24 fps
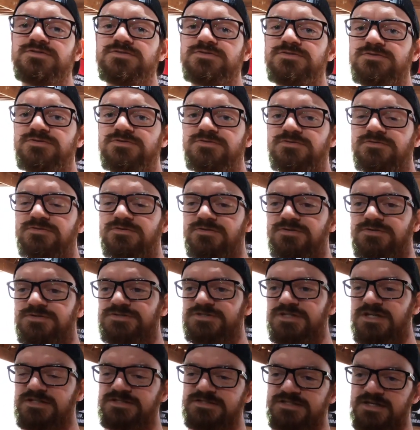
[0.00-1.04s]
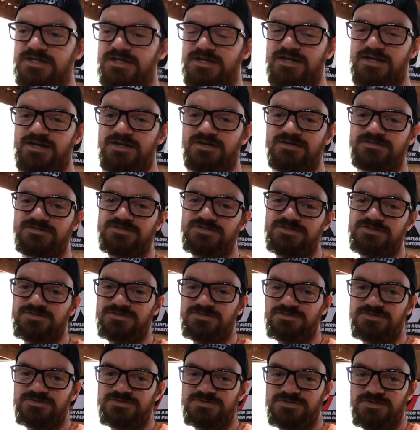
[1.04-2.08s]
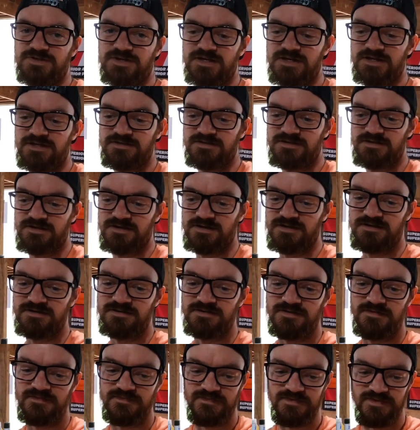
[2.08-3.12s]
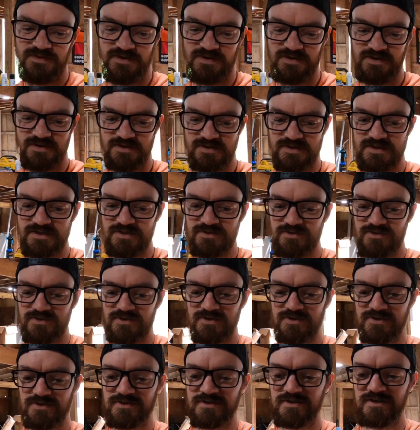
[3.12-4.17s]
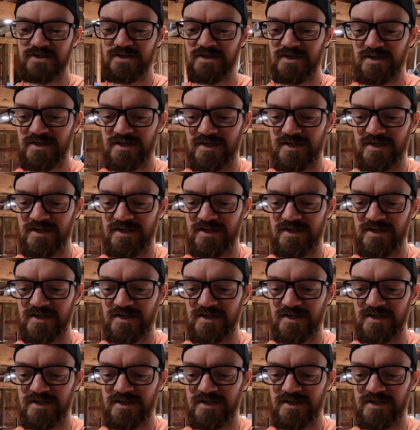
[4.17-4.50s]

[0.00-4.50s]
to change that, I had to drain all of the gear oil